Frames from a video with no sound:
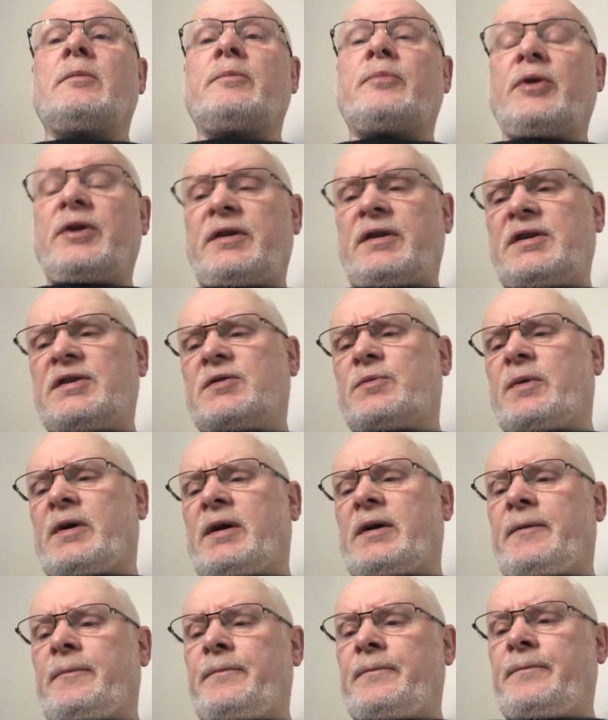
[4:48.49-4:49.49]
Put it this
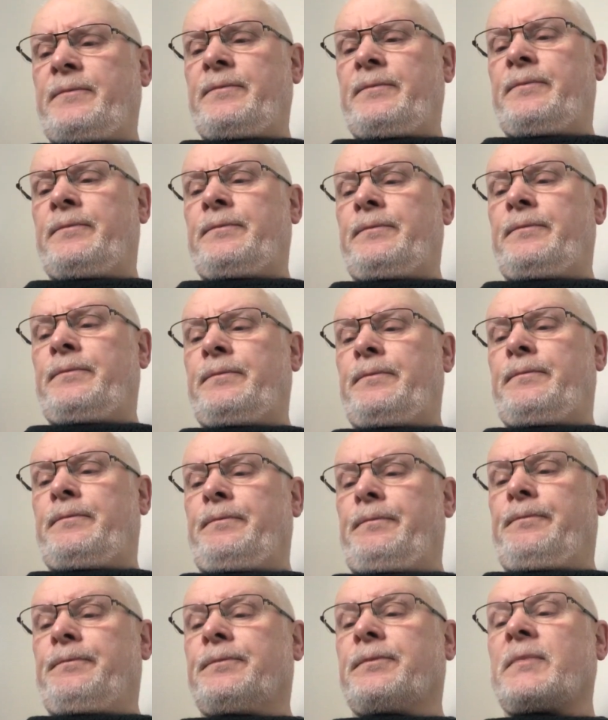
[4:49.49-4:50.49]
way.
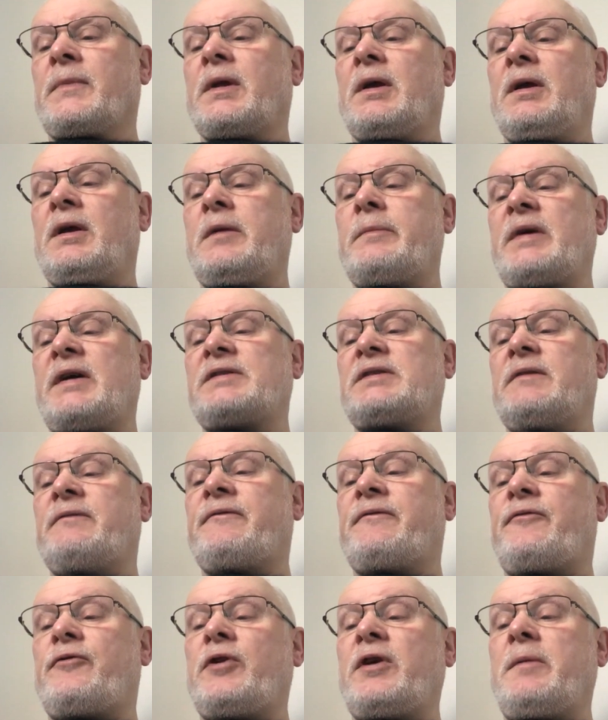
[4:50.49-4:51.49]

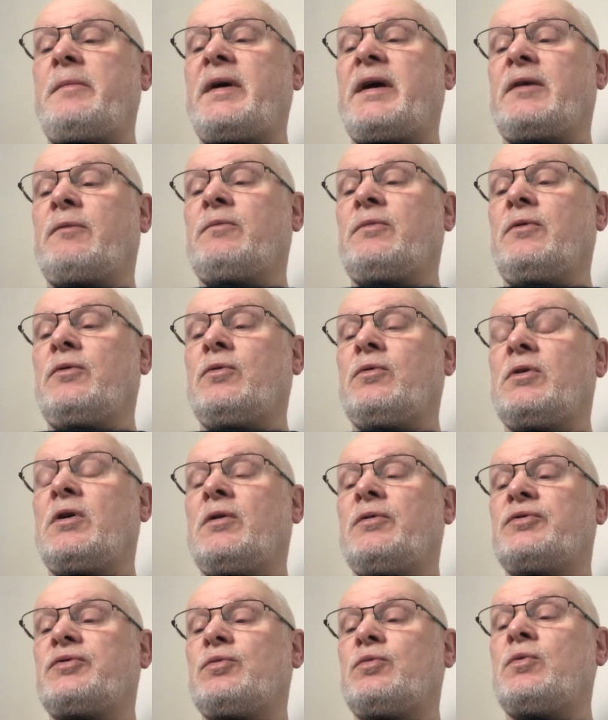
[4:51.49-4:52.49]
Imagine three men who
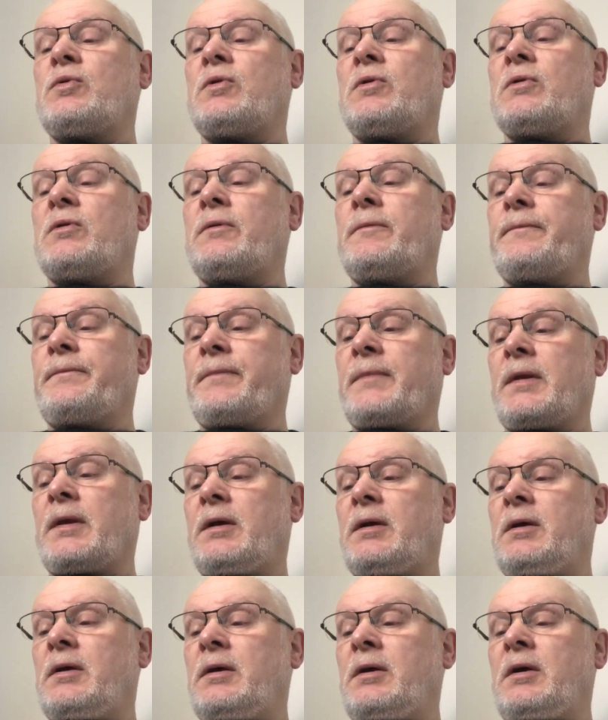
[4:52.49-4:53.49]
go to war.
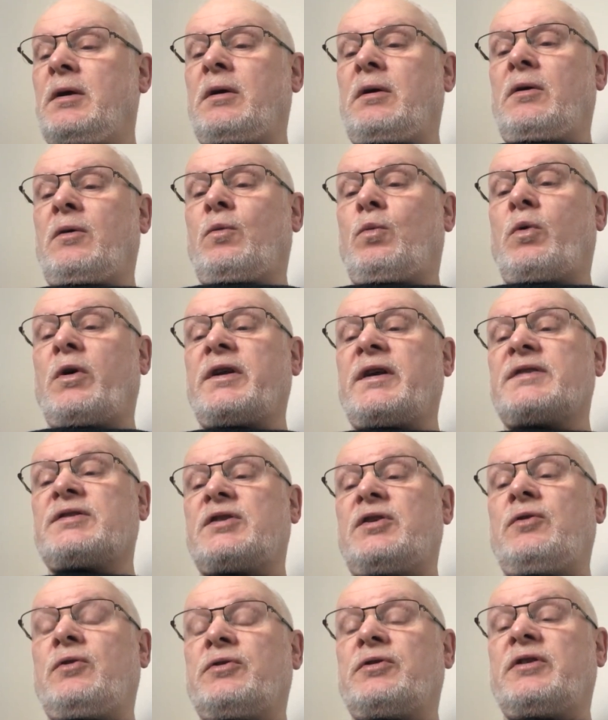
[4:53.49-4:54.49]
One has
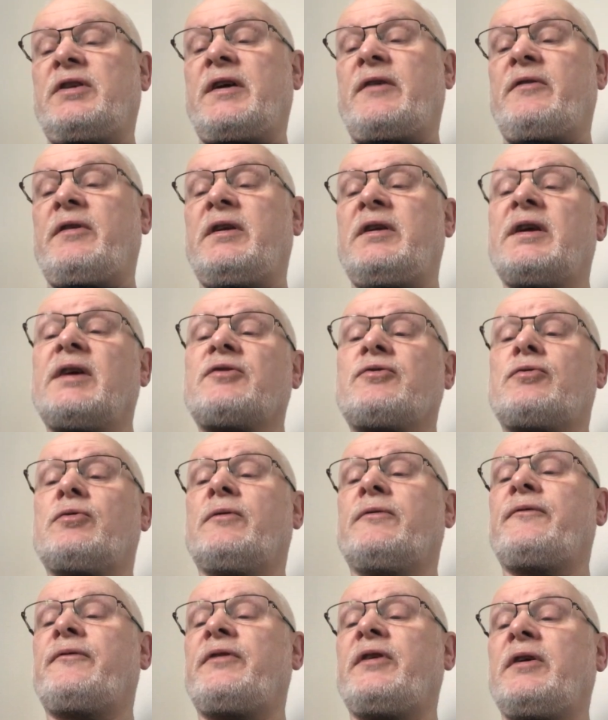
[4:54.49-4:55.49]
the ordinary
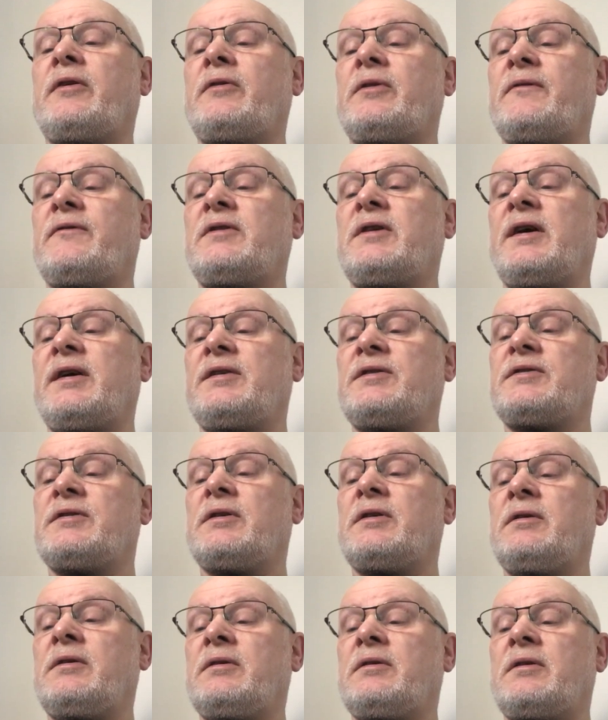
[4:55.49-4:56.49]
natural fear of
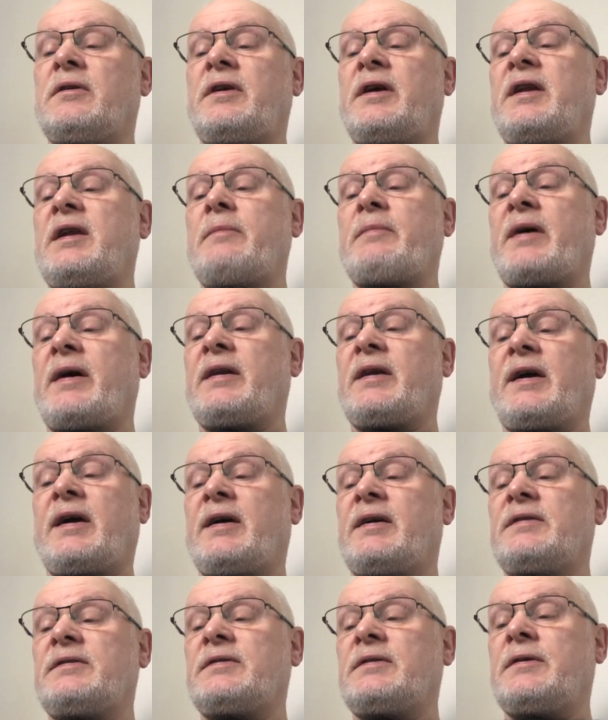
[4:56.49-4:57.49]
danger that any man
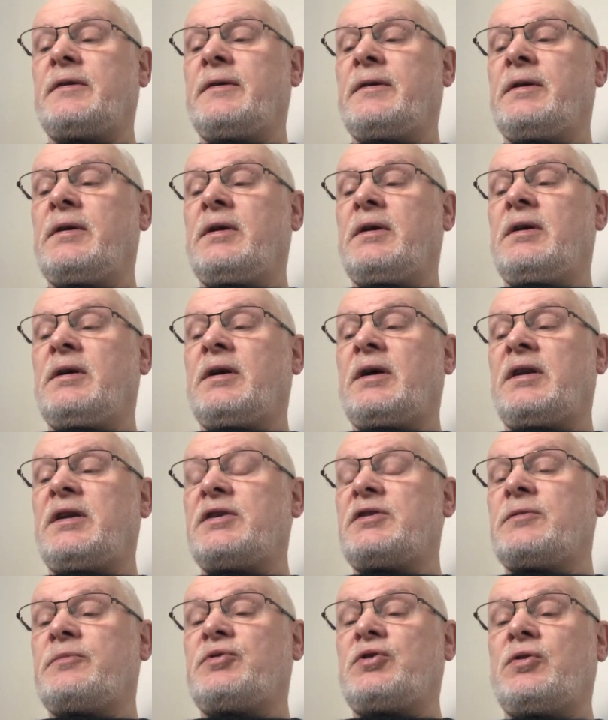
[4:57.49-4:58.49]
has, and
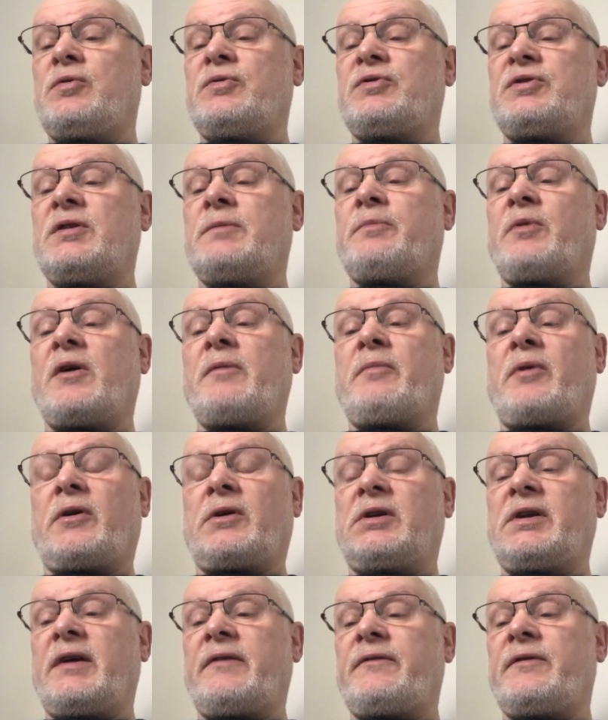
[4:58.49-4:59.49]
he subdues it by
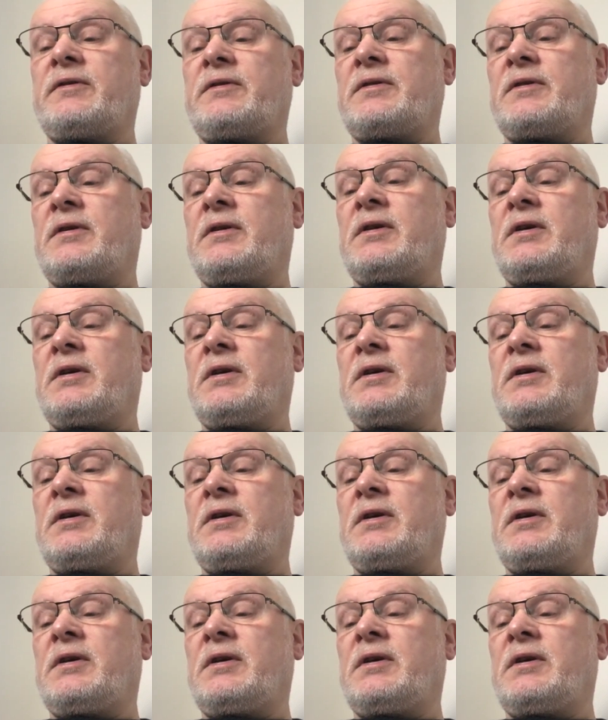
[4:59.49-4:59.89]
moral effort